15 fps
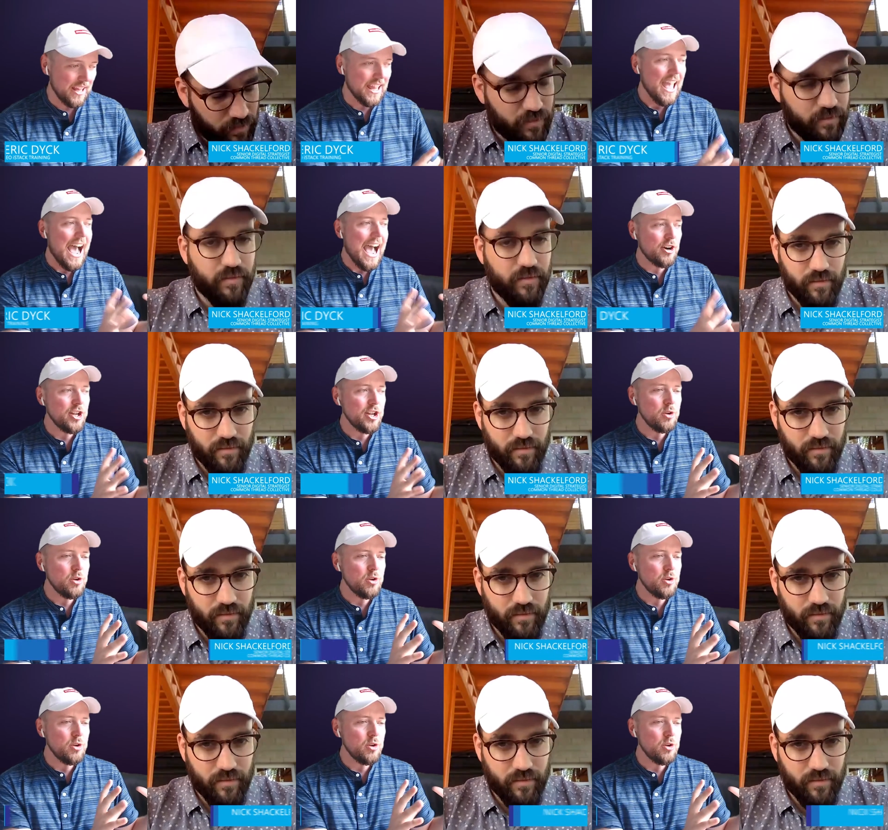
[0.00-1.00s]
Speaker 1: like, how do you
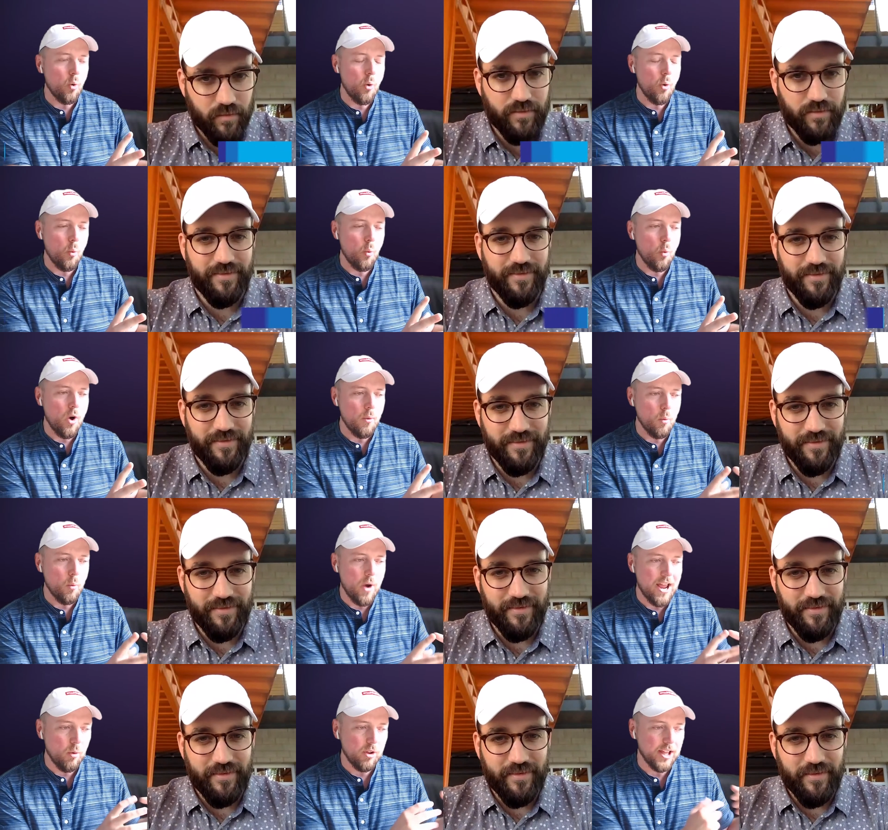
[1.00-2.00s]
know when,
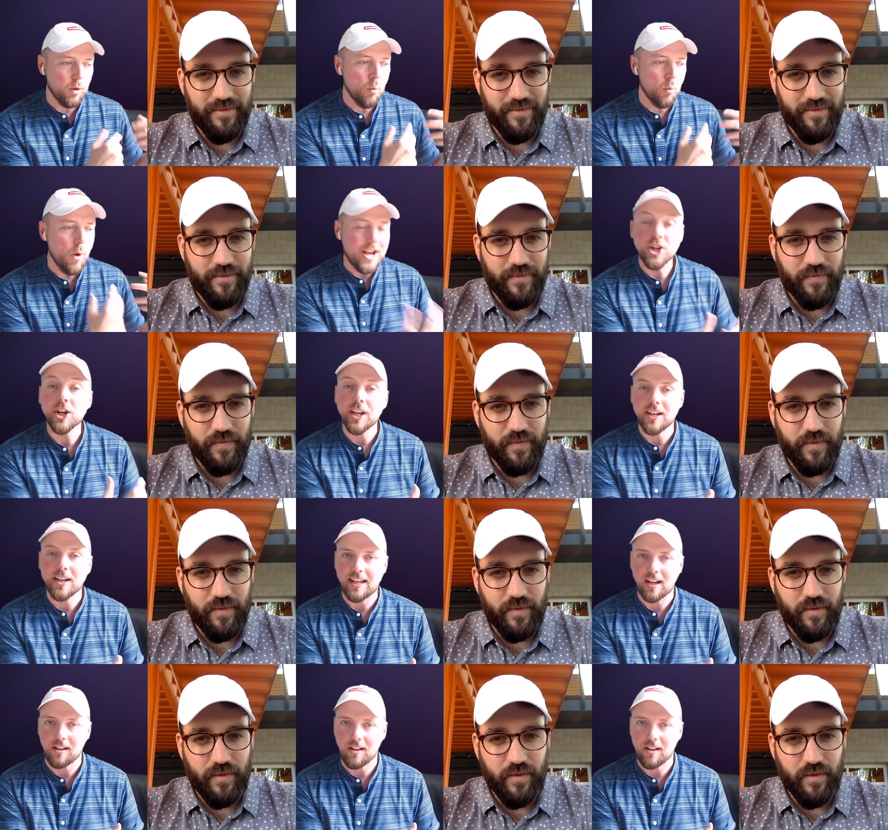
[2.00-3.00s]
like when you're going to
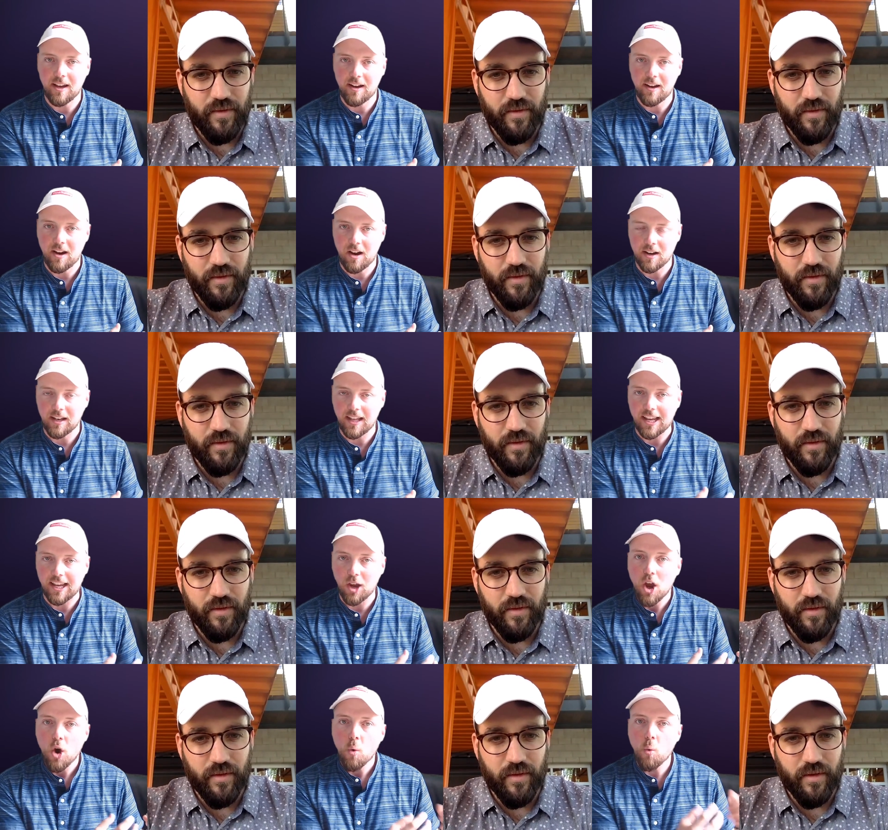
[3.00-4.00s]
take a client on? Like,
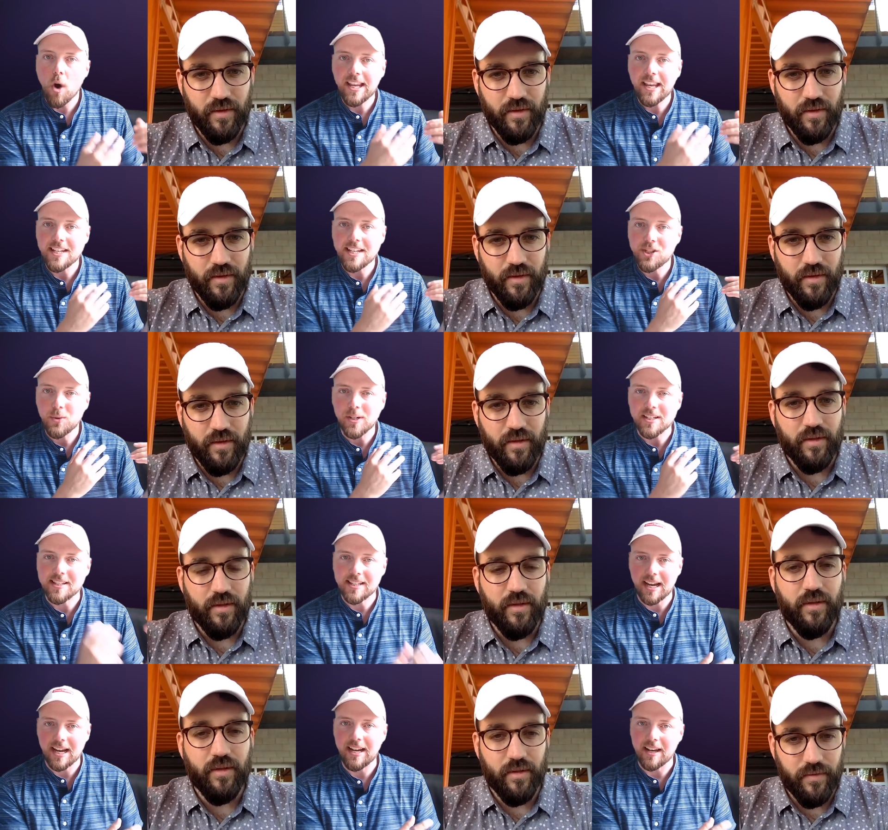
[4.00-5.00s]
what gets you
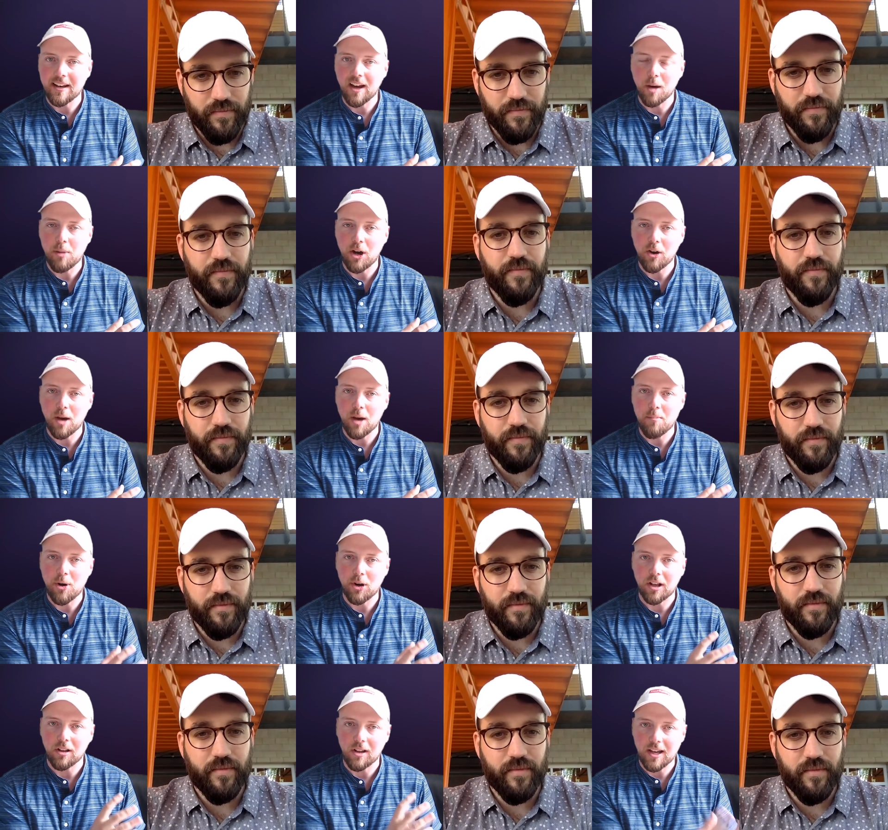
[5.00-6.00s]
excited about
Speaker 2: about
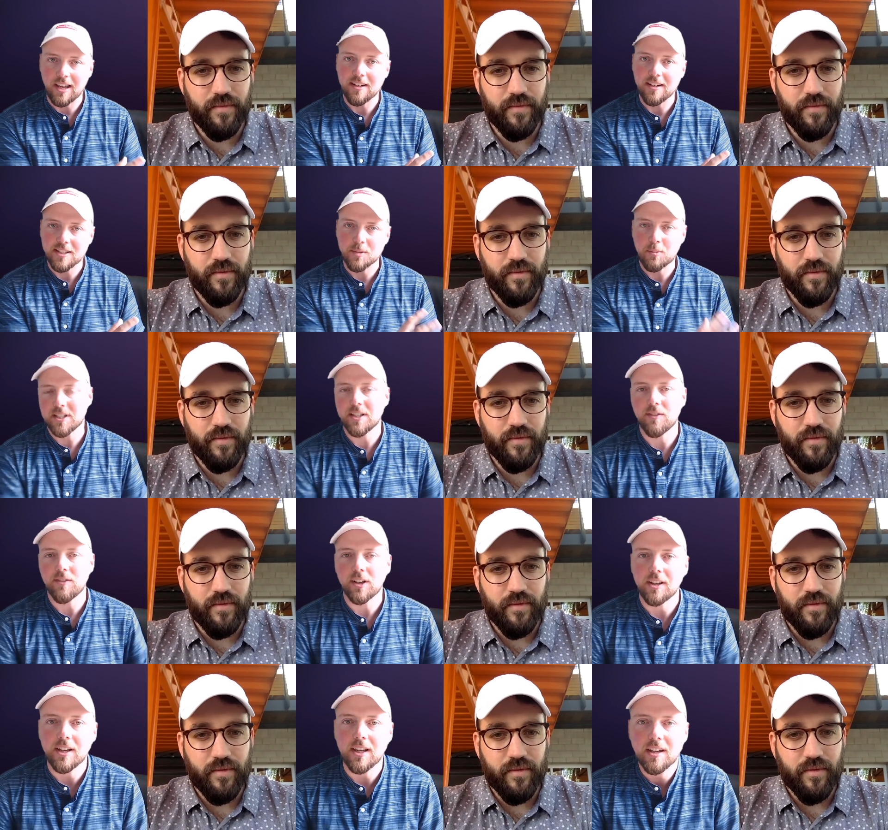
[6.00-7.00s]
a client
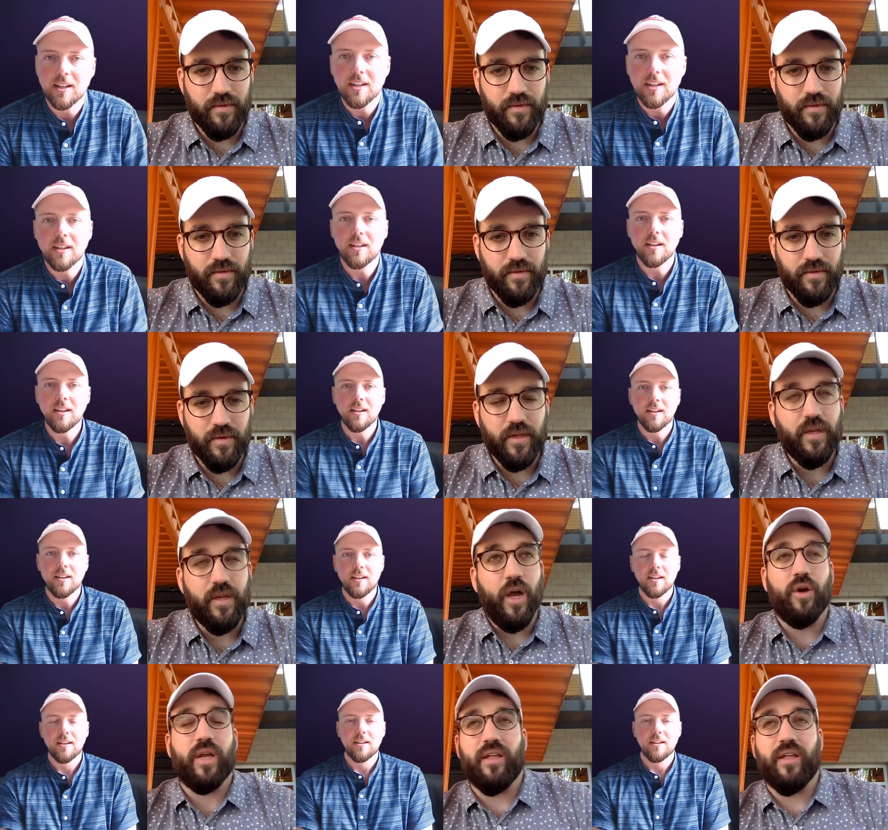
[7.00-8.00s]
specifically?
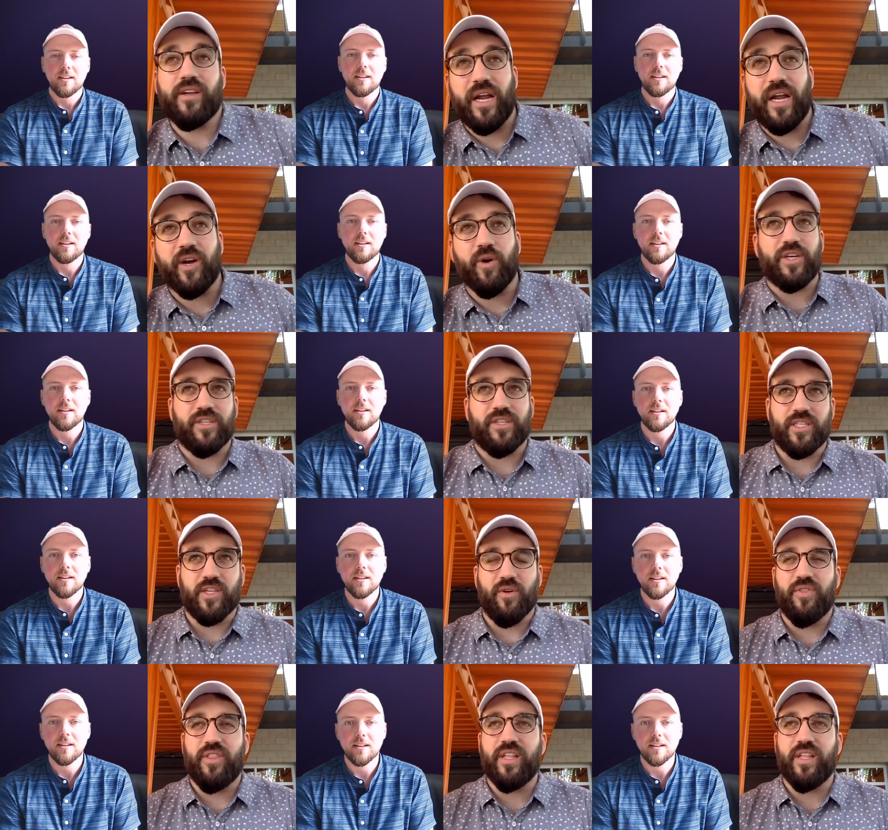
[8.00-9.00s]
Okay, great question.
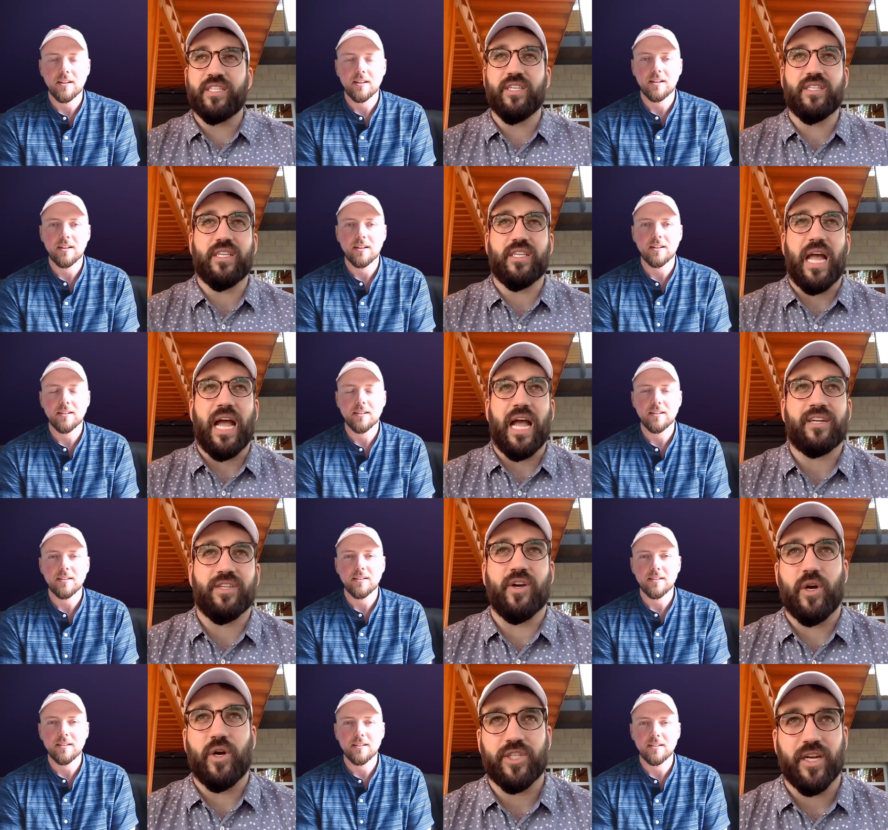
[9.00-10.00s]
So this is actually
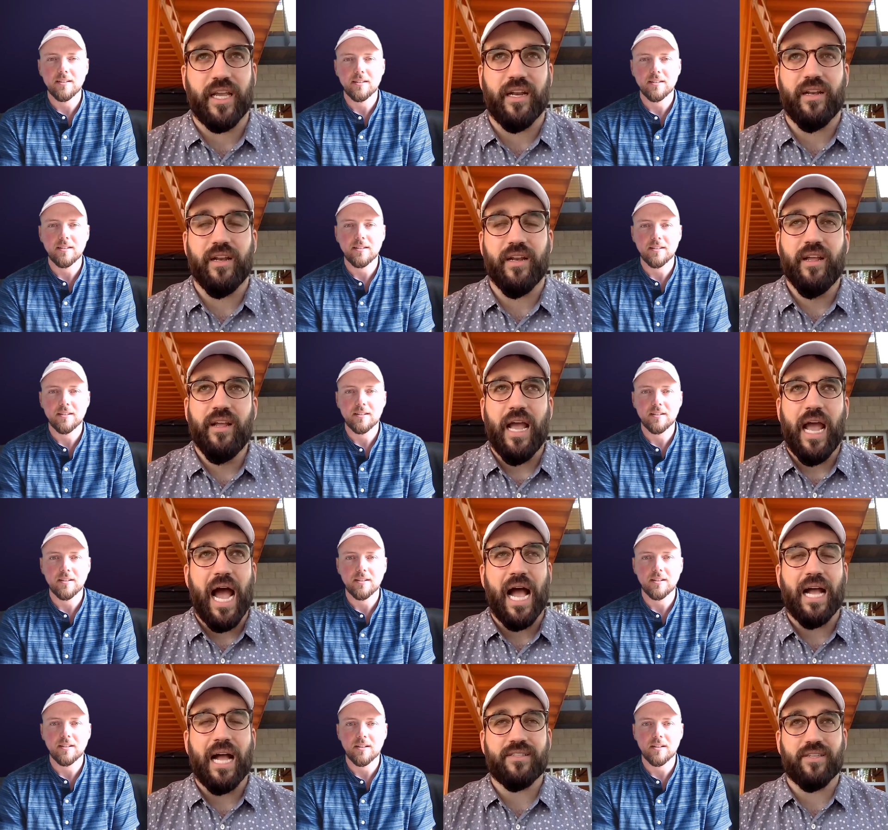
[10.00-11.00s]
a question I get
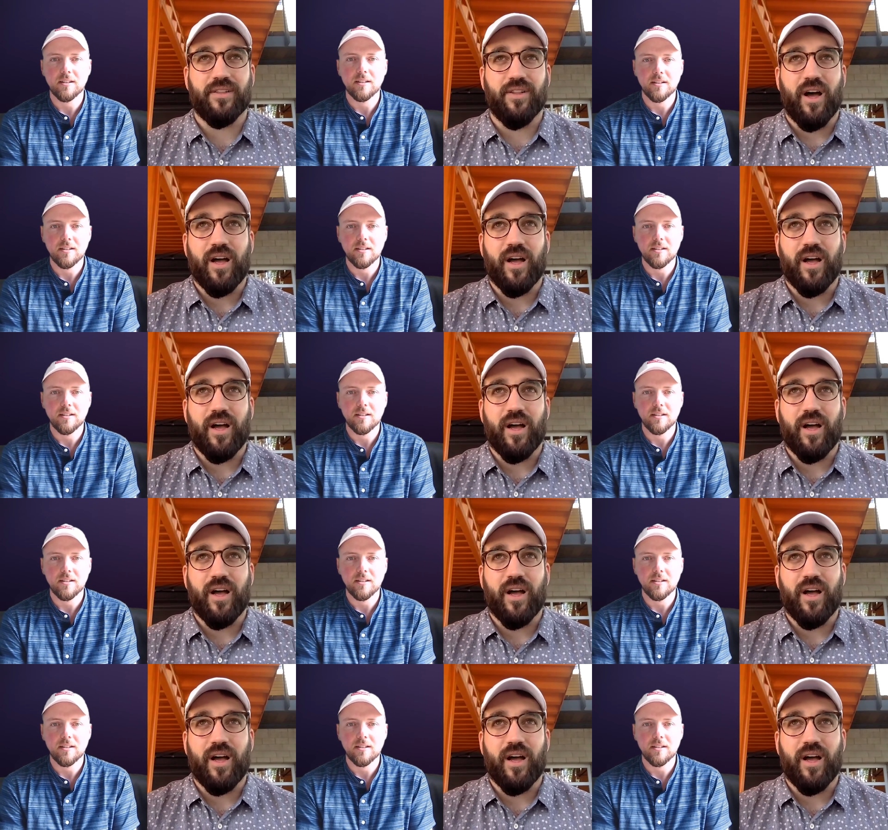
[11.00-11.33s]
asked a